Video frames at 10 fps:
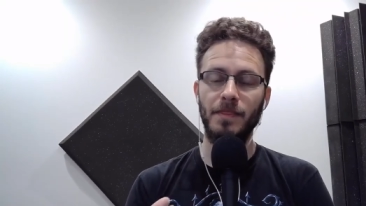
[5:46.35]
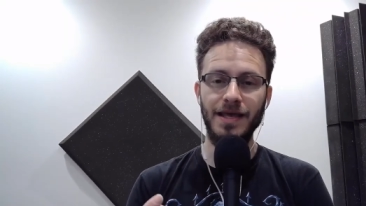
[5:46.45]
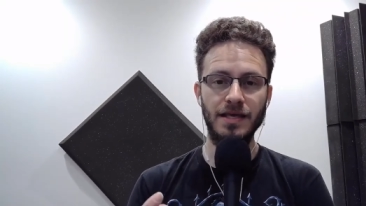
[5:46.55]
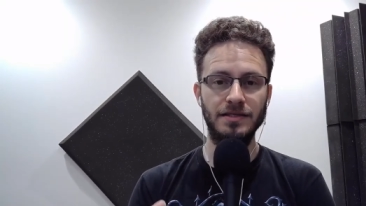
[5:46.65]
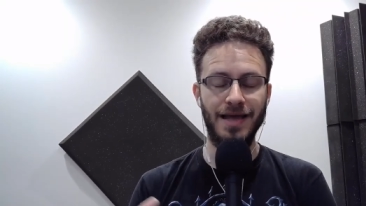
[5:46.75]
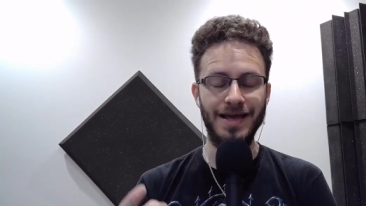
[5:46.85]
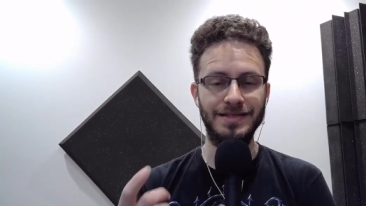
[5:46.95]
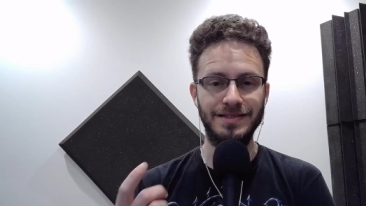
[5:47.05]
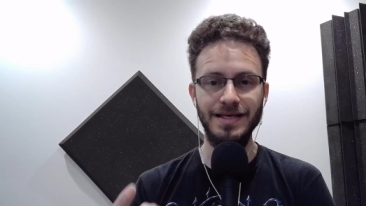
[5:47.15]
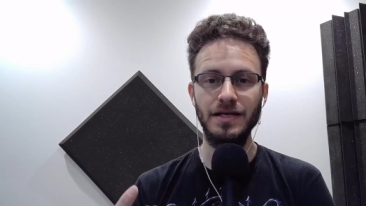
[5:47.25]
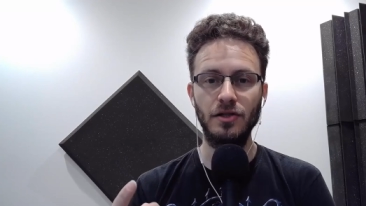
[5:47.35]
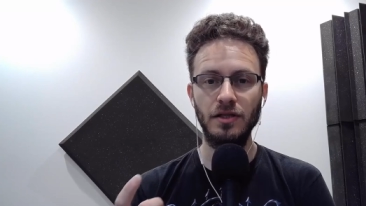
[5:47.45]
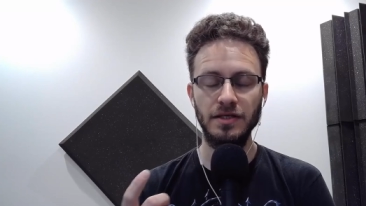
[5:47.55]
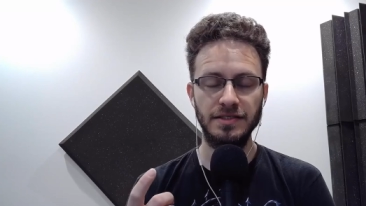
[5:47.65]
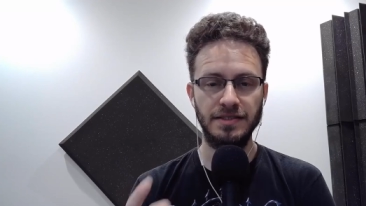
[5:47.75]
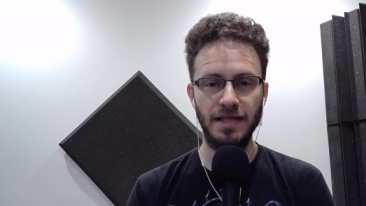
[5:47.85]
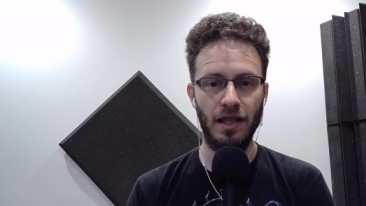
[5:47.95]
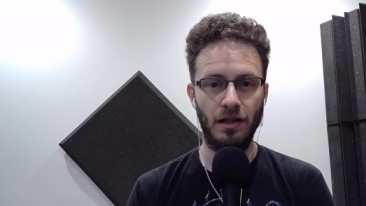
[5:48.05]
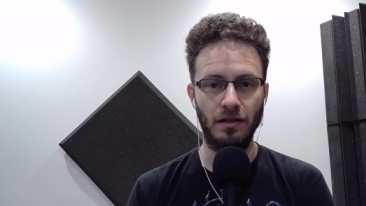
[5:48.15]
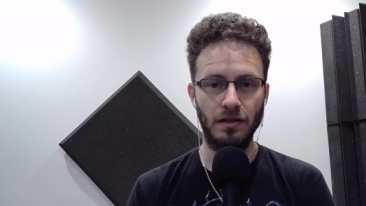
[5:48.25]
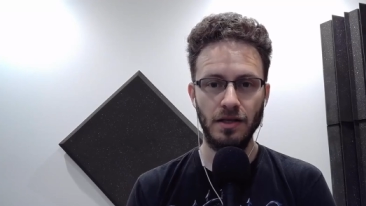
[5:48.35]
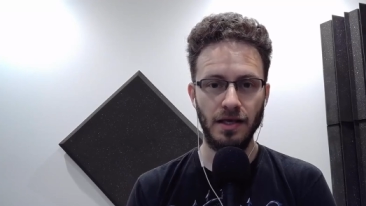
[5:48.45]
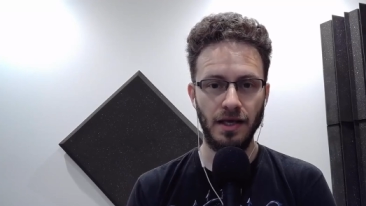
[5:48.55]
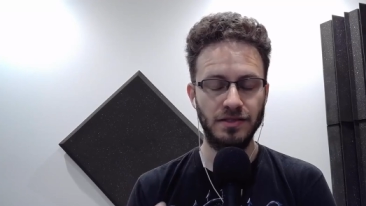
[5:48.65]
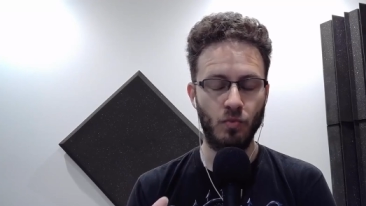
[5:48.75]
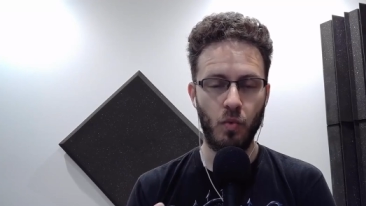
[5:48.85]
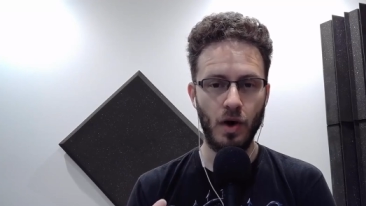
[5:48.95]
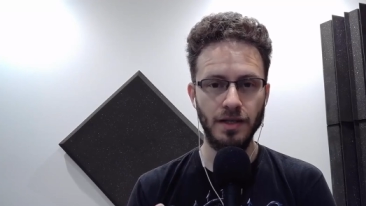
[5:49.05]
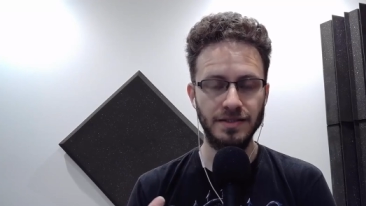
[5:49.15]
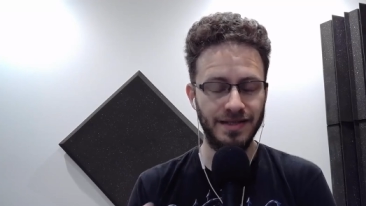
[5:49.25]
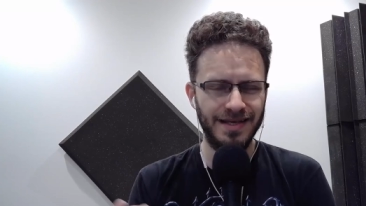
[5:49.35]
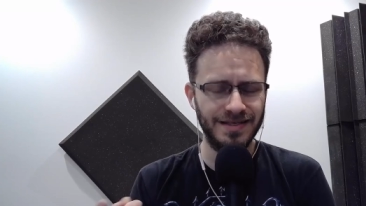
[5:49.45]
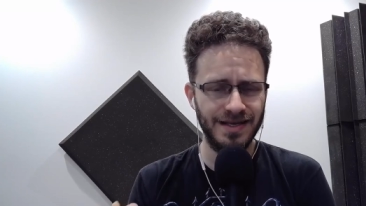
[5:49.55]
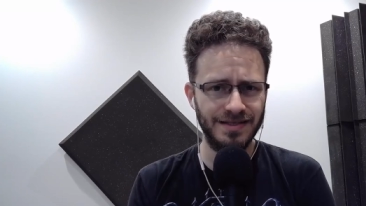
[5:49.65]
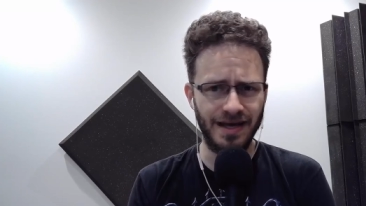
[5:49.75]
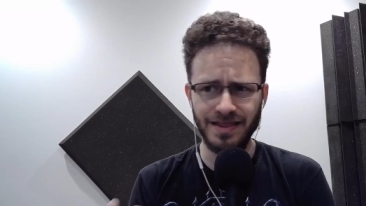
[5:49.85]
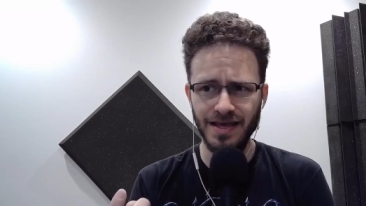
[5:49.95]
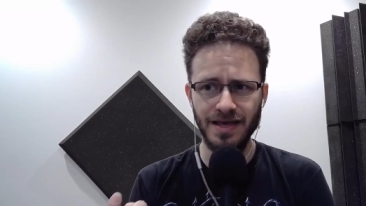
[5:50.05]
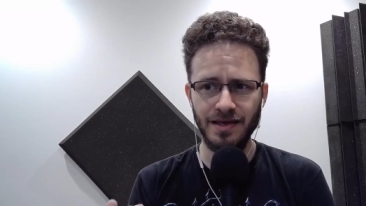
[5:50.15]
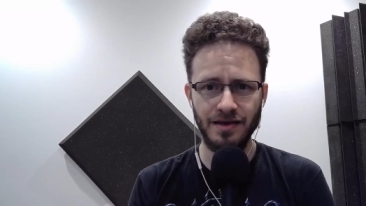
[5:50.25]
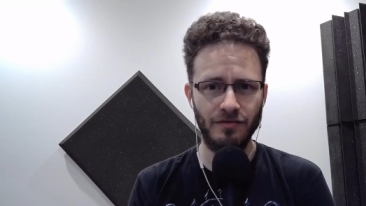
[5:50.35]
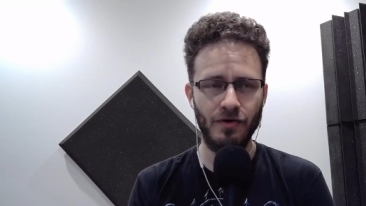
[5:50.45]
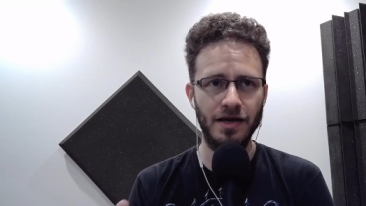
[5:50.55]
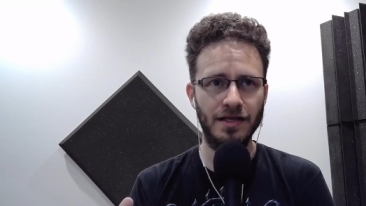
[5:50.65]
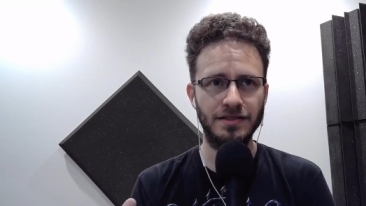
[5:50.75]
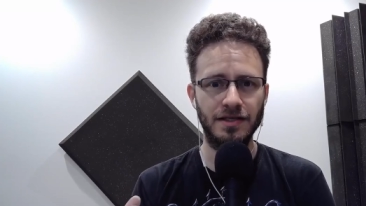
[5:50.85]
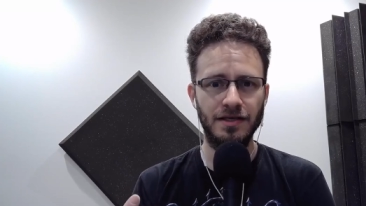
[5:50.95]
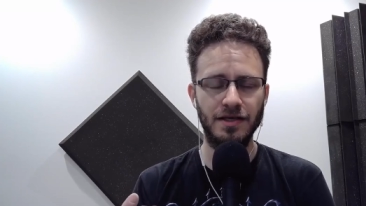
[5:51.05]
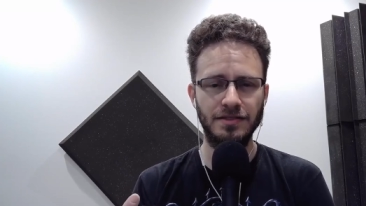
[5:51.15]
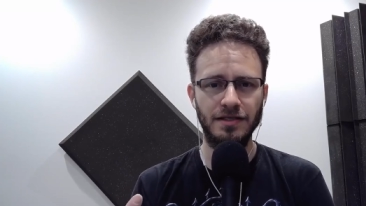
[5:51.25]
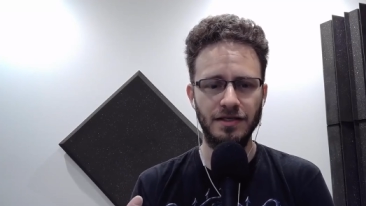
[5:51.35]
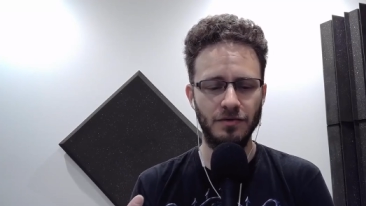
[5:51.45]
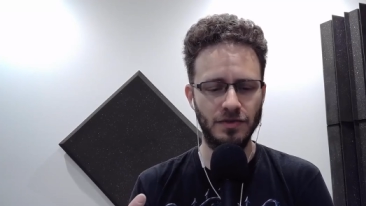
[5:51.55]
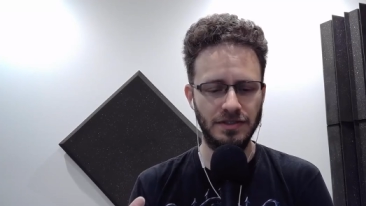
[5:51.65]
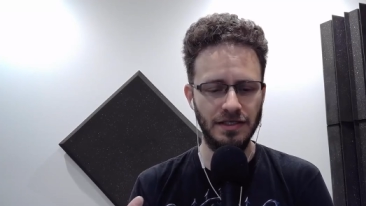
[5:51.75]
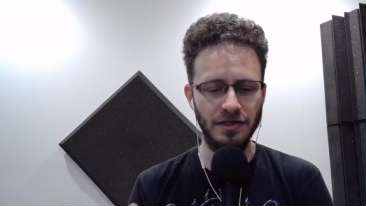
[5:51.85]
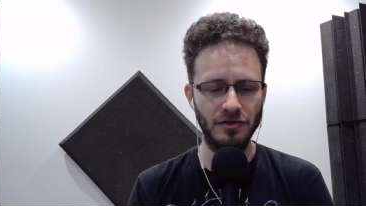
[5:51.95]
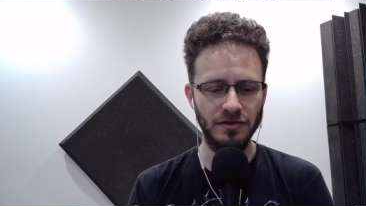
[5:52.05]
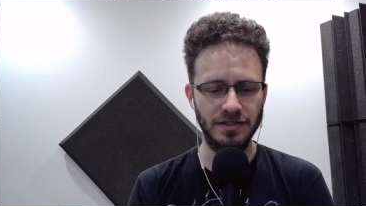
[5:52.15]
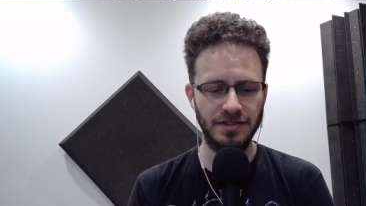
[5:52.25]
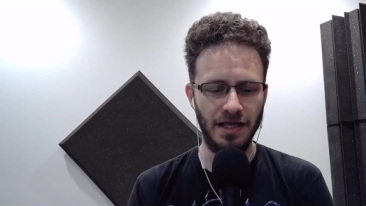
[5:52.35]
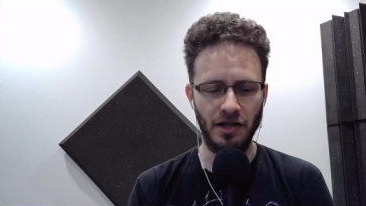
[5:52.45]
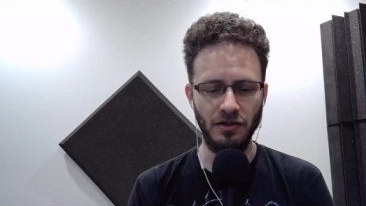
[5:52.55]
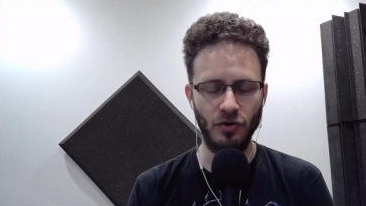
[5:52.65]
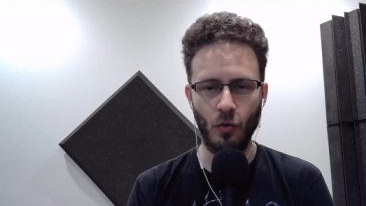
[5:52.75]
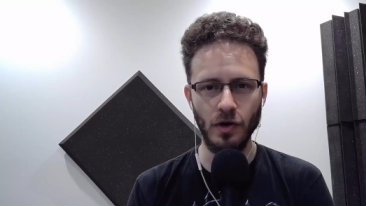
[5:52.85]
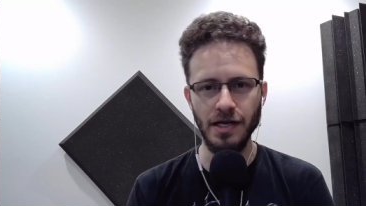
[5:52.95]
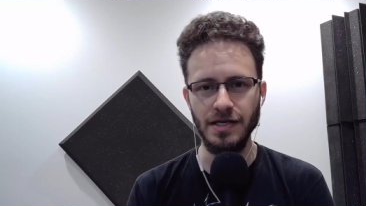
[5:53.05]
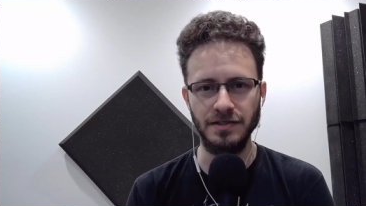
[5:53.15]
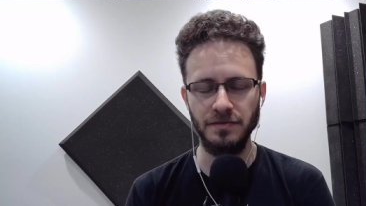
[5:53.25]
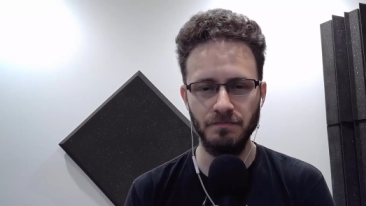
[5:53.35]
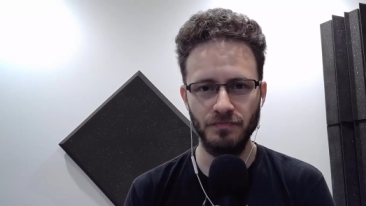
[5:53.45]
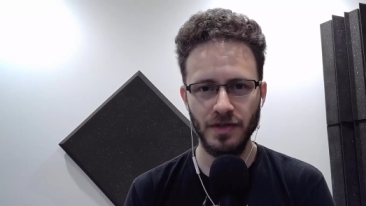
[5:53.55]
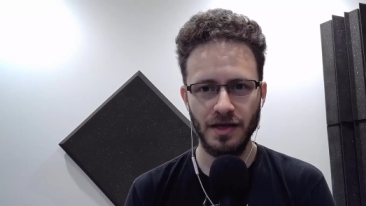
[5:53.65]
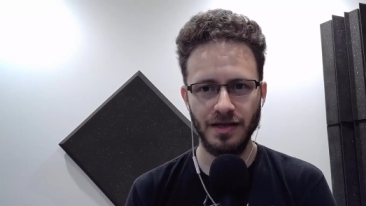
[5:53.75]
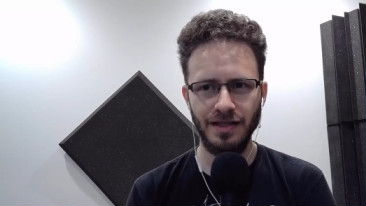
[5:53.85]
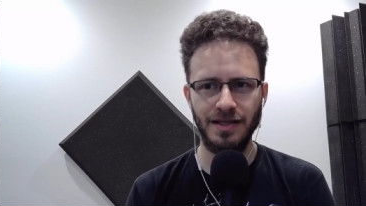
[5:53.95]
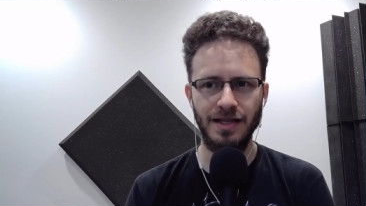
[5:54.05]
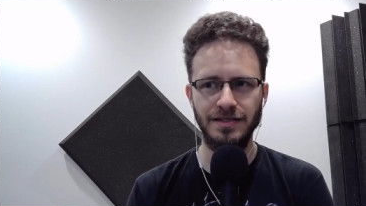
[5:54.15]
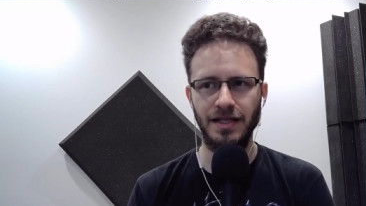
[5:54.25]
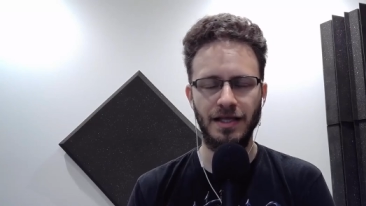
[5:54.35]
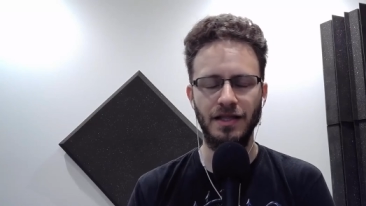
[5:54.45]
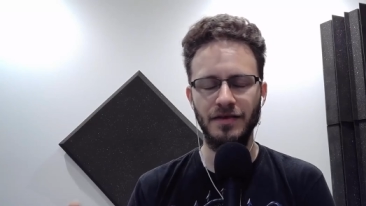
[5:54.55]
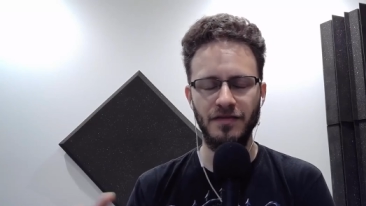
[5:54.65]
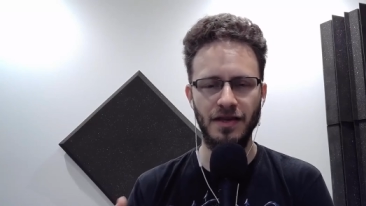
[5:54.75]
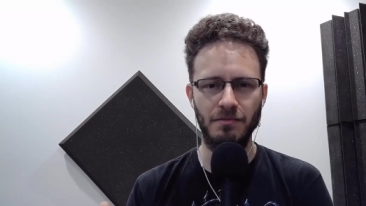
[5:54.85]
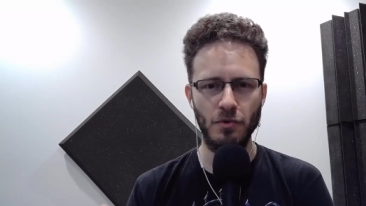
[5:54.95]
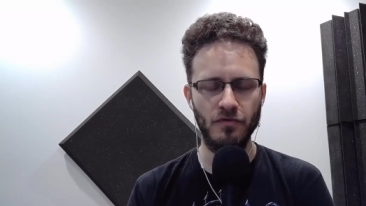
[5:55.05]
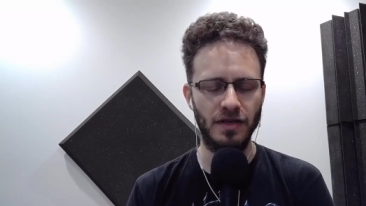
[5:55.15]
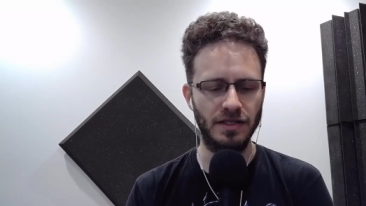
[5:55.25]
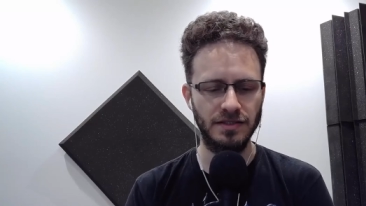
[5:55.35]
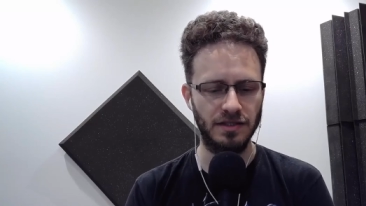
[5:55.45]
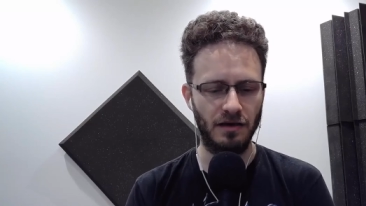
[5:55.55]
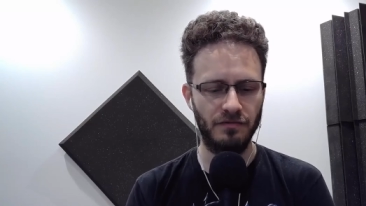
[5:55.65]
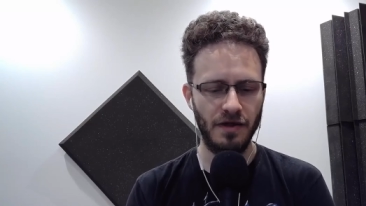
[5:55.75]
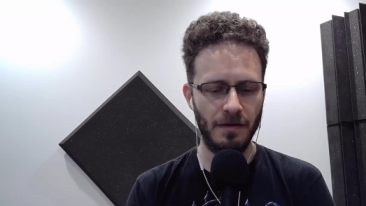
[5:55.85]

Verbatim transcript: is a single cell. It's one, isn't it? I think, right? It's a single-celled organism. Not that it's like living and moving and stuff,